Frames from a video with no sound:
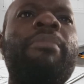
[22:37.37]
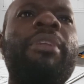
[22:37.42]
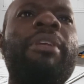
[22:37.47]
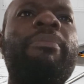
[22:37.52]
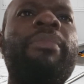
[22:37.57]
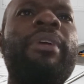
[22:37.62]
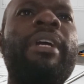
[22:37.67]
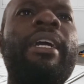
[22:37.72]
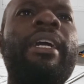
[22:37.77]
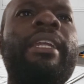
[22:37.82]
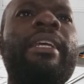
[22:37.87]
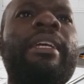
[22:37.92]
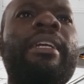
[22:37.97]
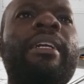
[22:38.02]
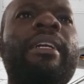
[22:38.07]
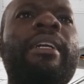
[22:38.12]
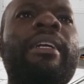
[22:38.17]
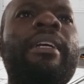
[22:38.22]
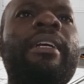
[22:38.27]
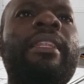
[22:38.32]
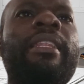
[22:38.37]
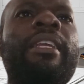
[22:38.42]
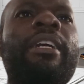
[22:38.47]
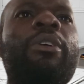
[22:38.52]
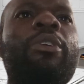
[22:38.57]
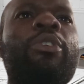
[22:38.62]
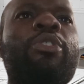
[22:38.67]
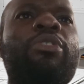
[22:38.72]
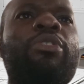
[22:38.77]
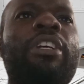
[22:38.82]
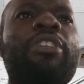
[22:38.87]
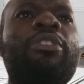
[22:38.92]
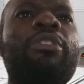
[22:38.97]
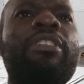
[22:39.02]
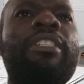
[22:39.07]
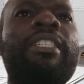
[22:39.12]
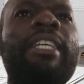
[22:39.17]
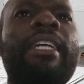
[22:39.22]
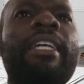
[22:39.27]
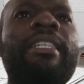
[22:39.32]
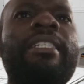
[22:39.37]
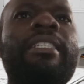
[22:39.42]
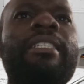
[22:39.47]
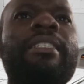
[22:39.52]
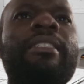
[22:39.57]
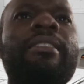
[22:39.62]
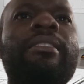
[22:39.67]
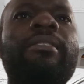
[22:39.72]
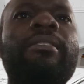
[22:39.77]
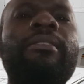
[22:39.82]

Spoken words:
preparing the construction site.